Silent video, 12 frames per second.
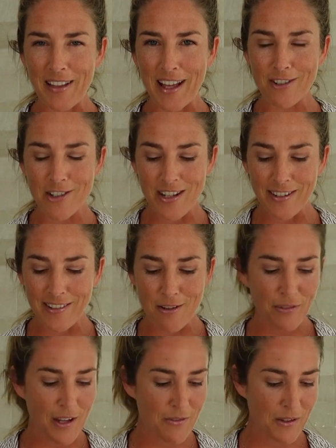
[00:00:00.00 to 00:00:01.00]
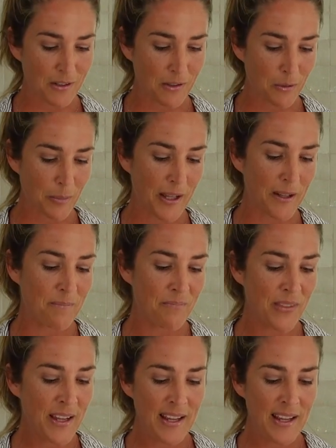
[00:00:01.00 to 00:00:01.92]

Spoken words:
that cheesy flavor a little bit.